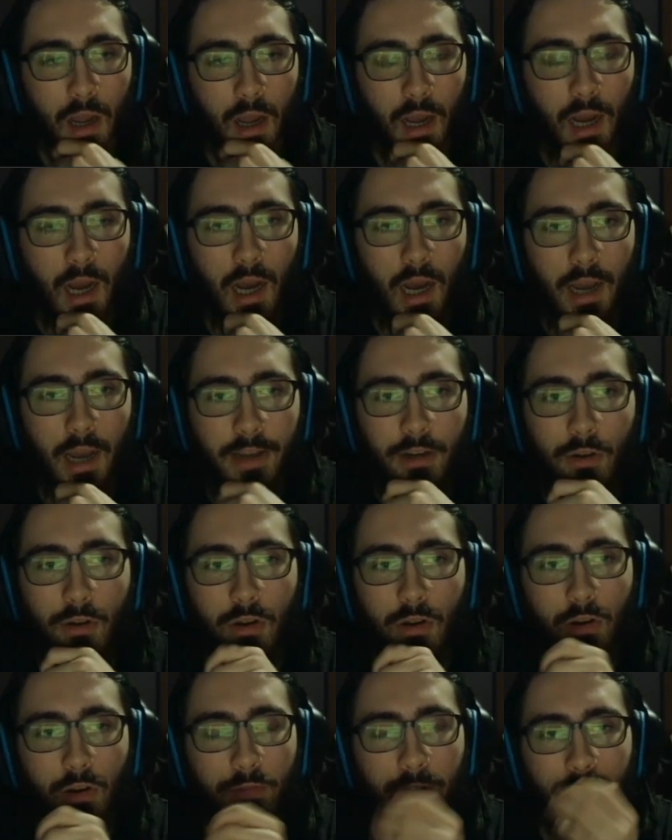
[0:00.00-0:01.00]
I don't
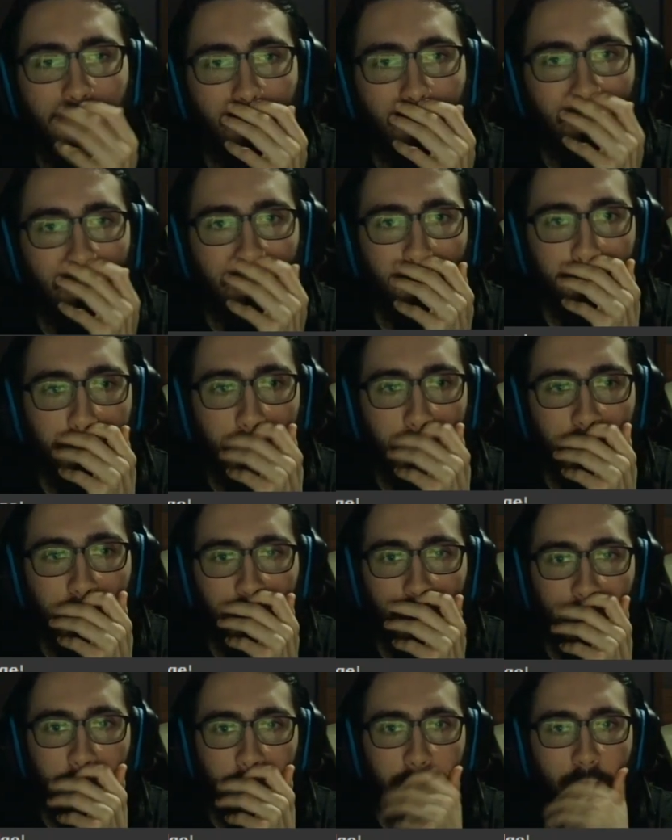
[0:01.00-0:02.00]
know if I agree with that,
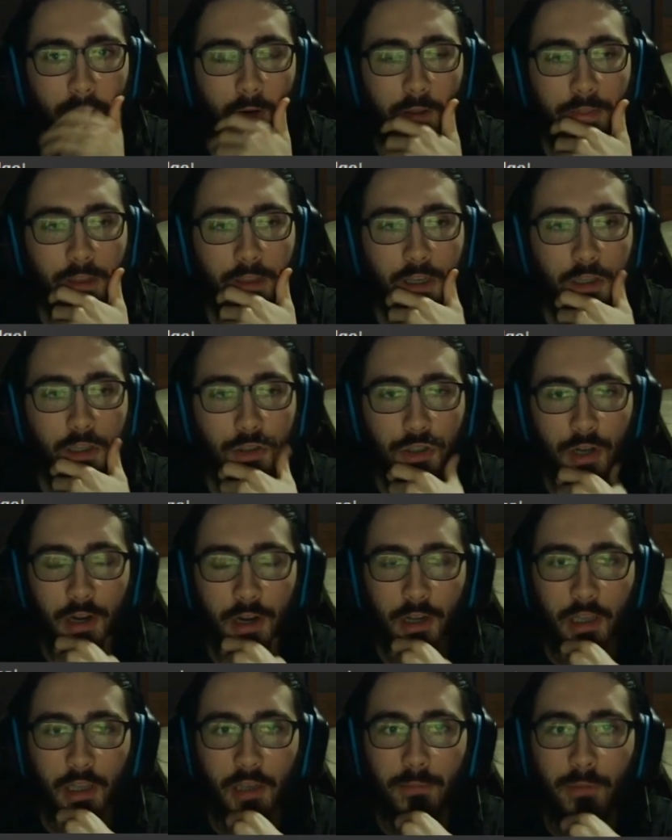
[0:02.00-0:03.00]
Draco. I think you try
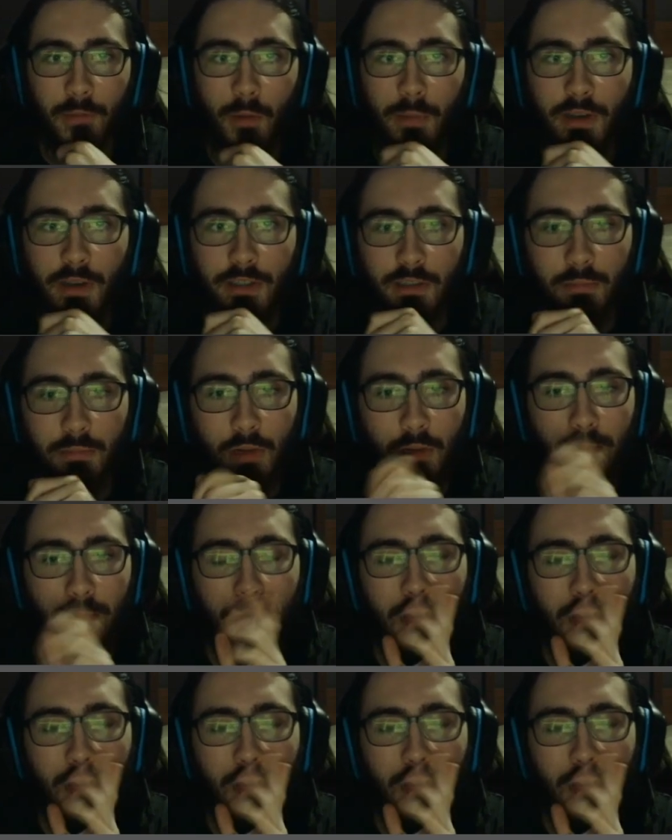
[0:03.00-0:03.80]
to keep momentum up.